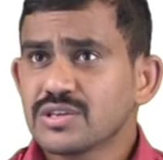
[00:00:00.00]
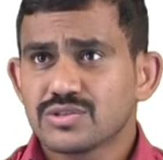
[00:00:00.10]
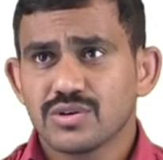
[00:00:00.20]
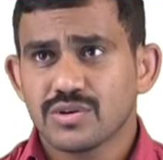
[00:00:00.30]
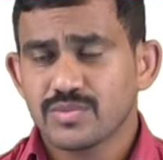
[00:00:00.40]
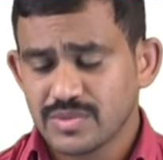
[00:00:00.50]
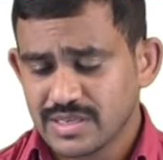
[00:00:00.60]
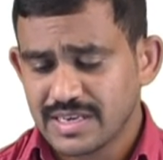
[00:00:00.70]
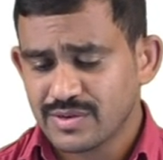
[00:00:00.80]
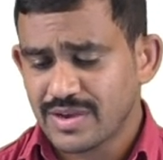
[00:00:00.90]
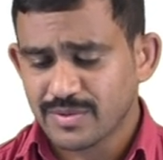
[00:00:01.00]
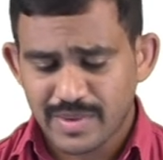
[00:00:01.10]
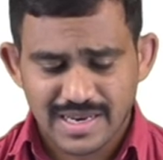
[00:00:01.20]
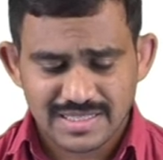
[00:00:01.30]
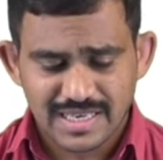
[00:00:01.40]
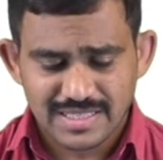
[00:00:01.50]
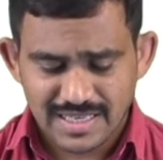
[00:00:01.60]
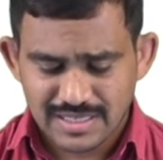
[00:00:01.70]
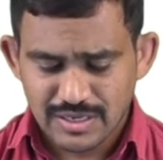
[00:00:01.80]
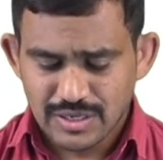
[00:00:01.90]
So here we have the minus
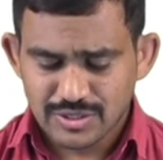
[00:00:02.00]
36,